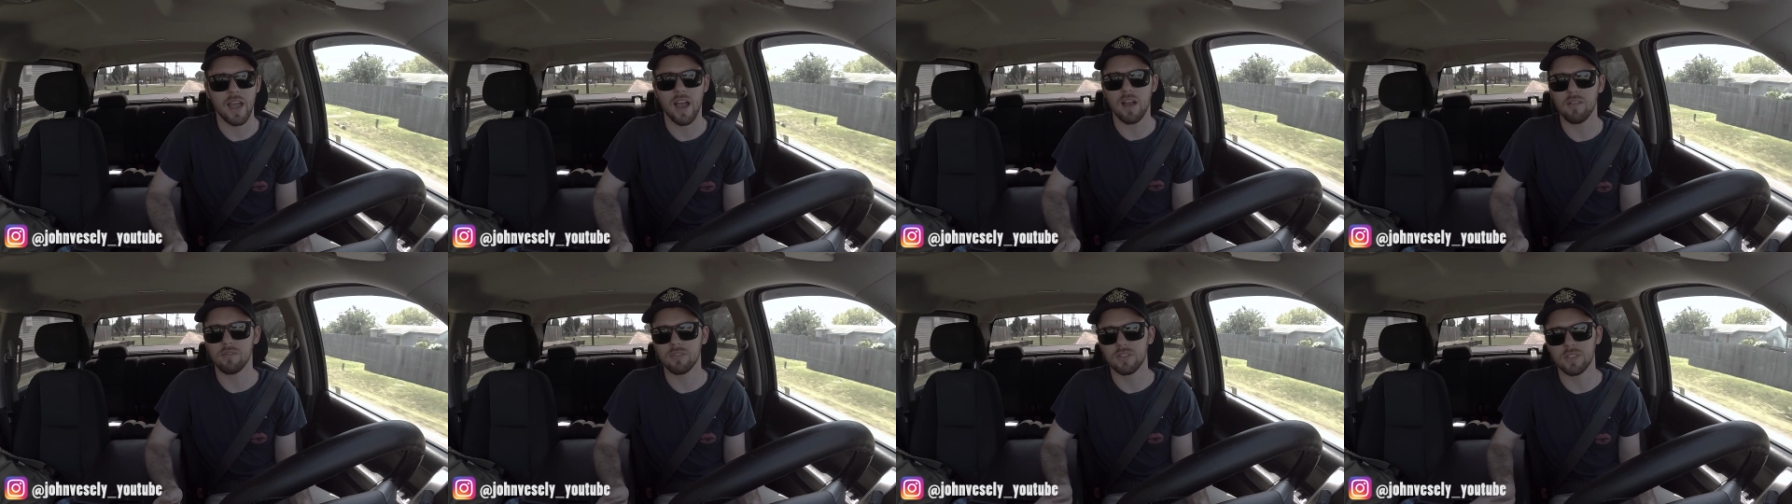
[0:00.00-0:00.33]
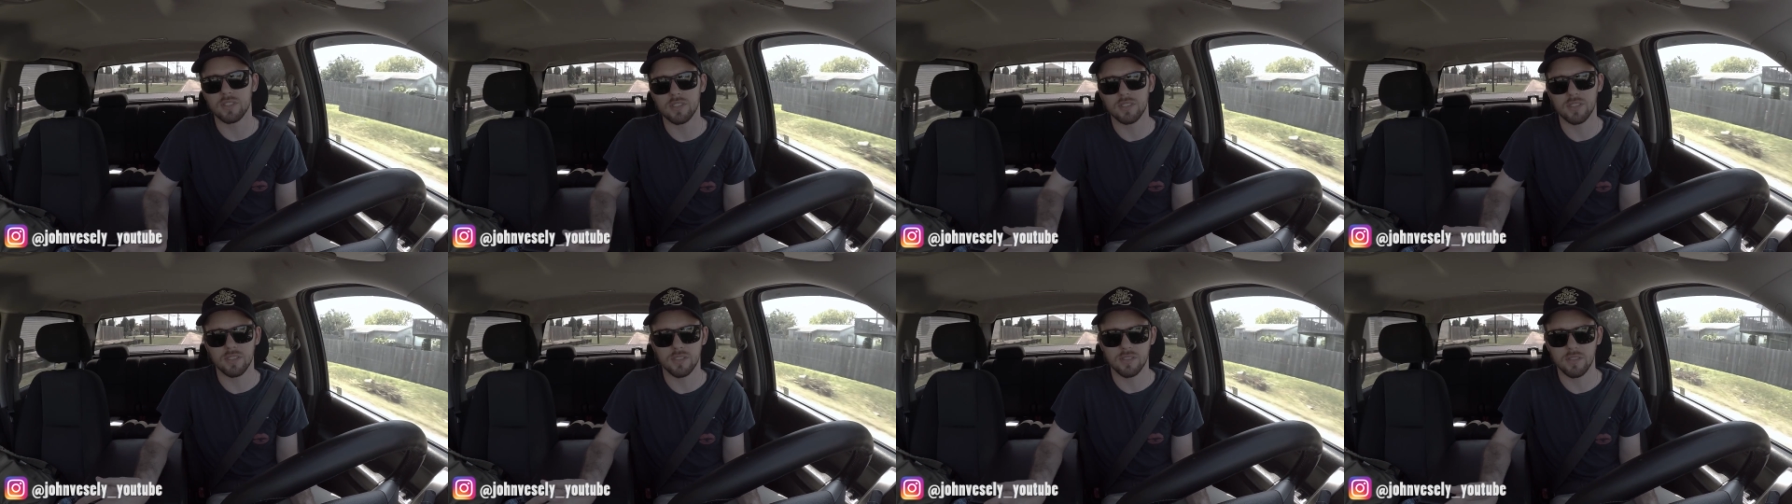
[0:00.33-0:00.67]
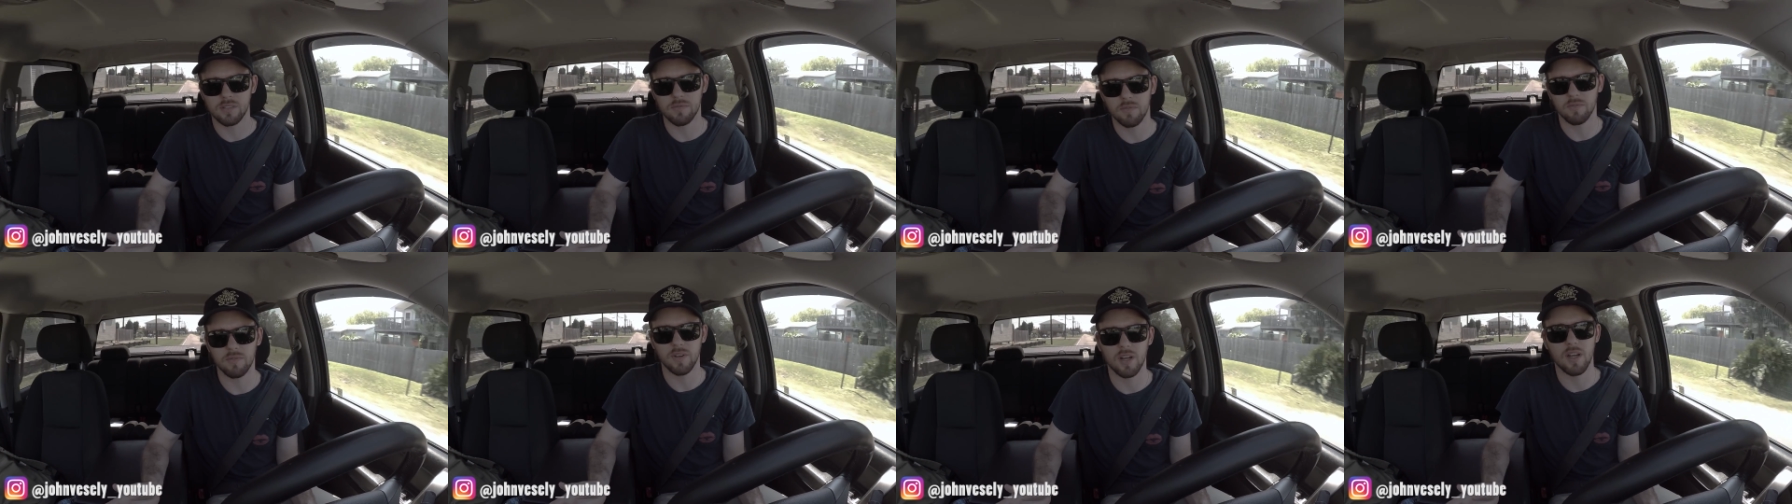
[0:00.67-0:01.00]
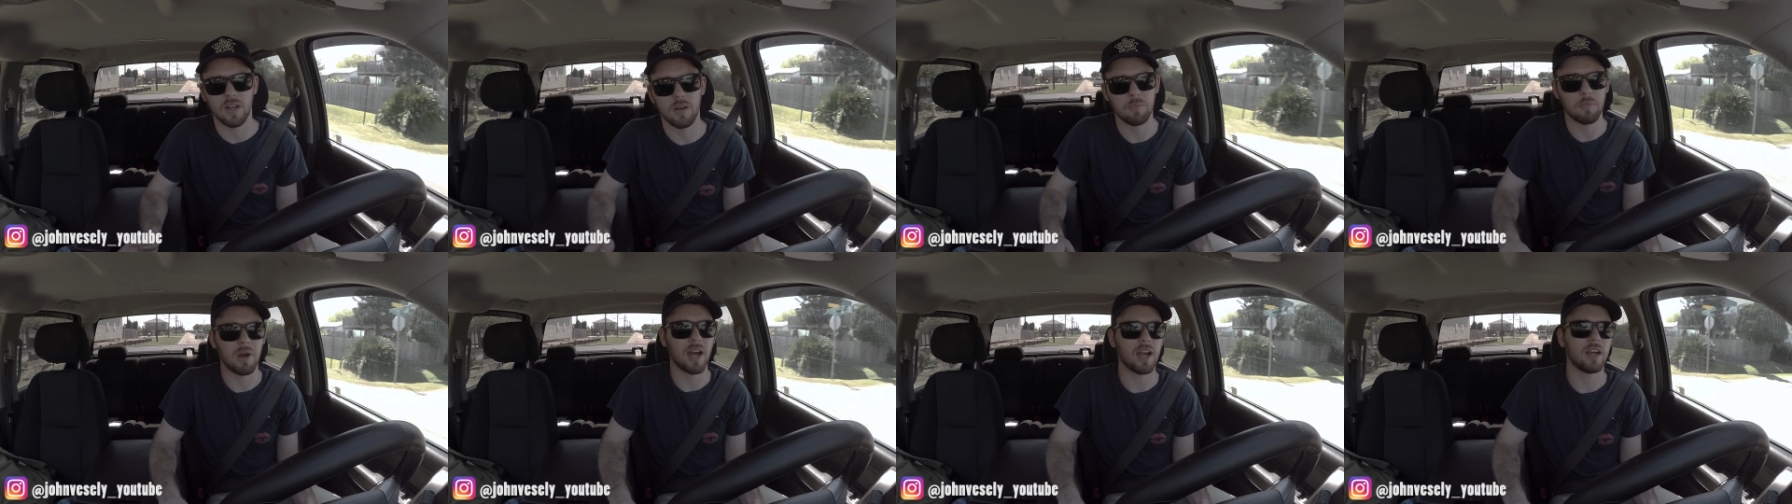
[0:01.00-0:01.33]
average
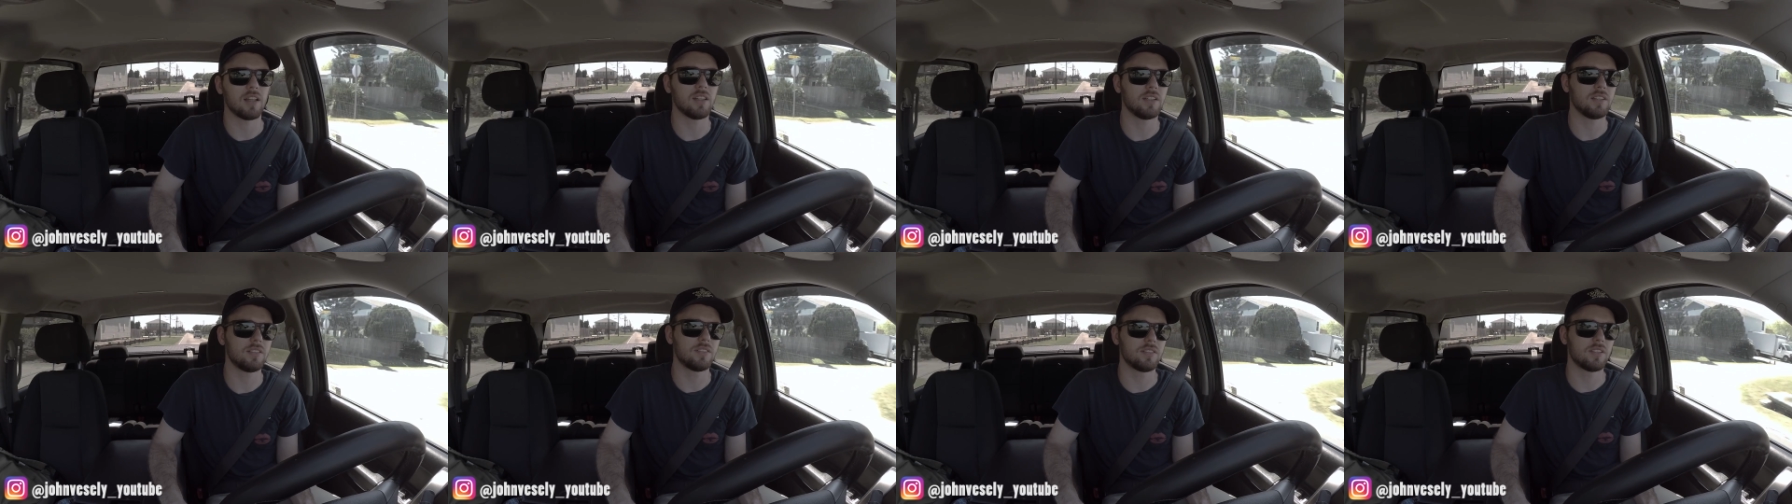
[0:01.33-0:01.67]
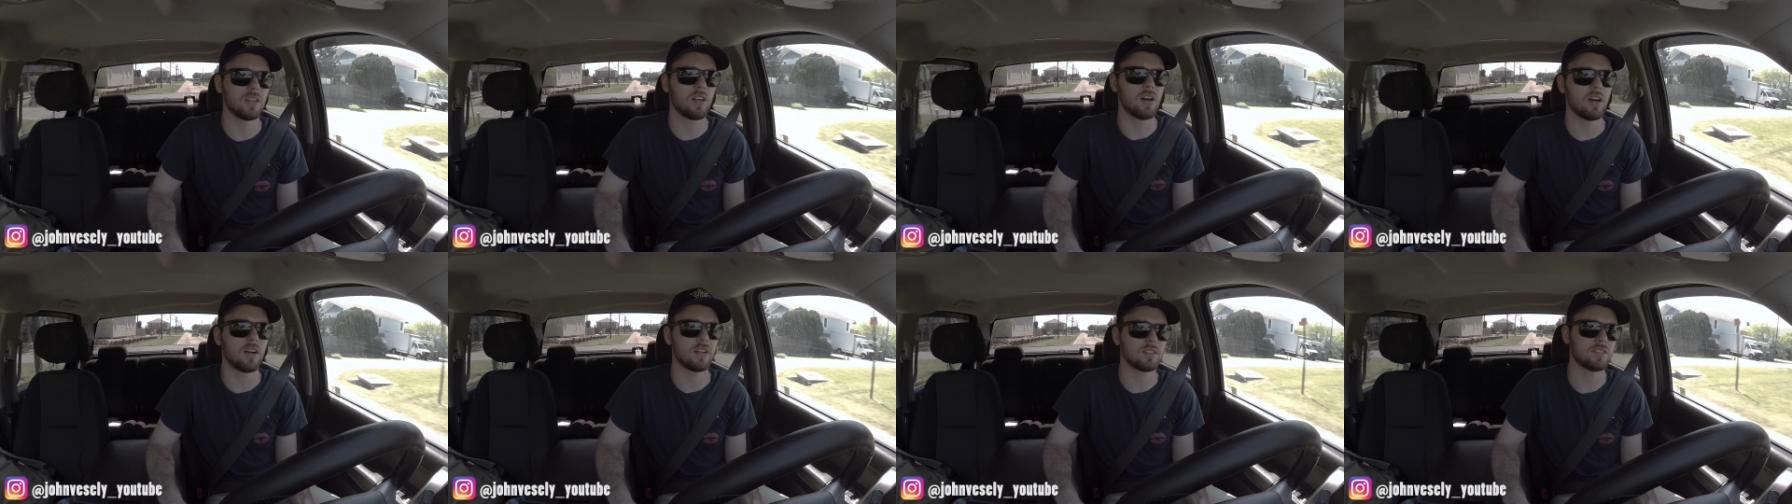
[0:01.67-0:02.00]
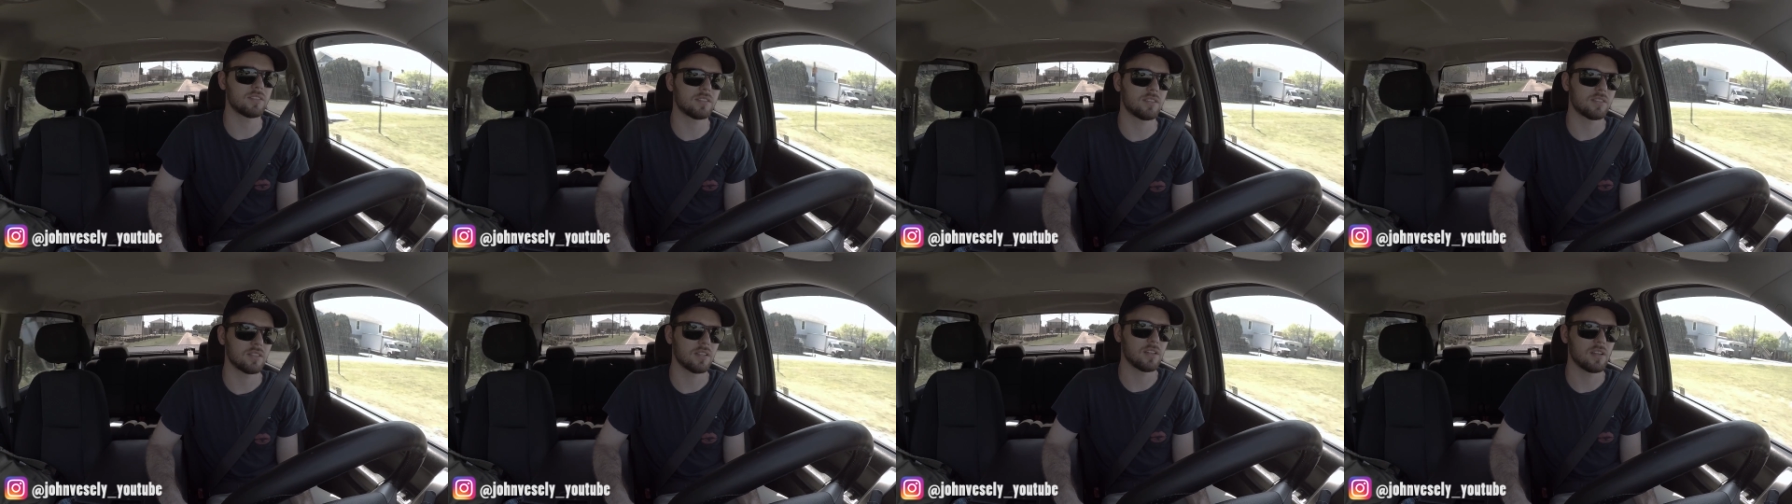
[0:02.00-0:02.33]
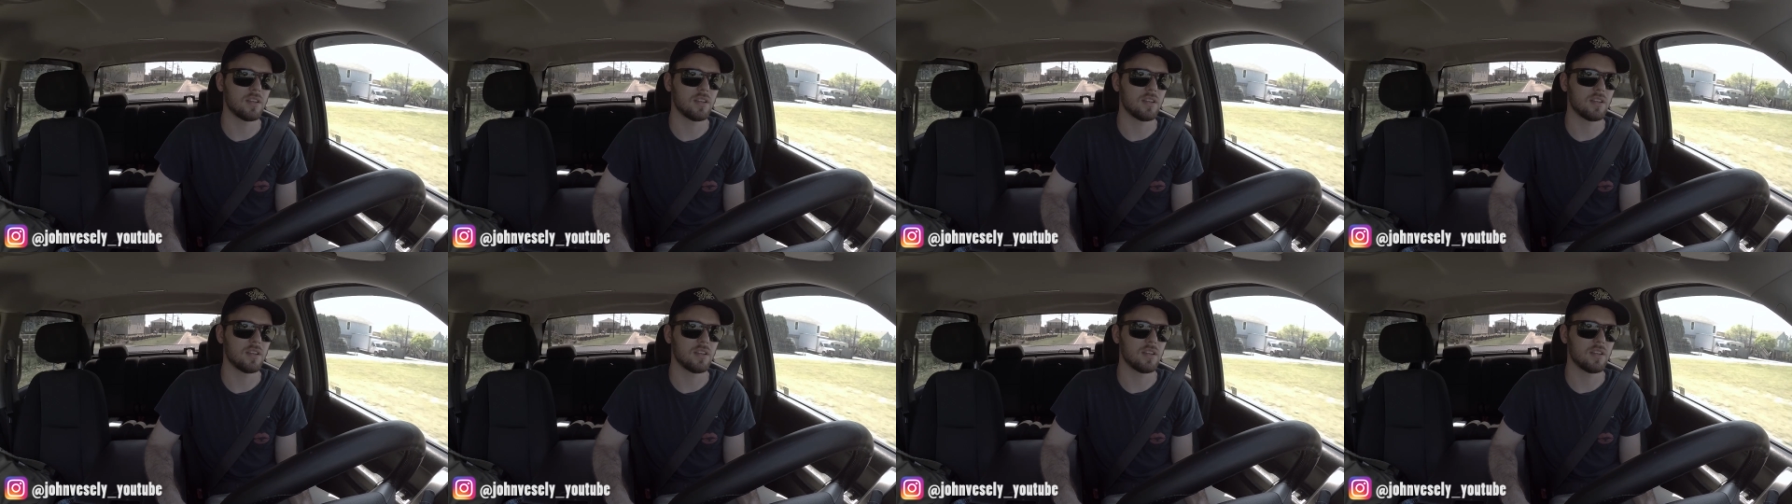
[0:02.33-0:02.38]
uh, mileage lost,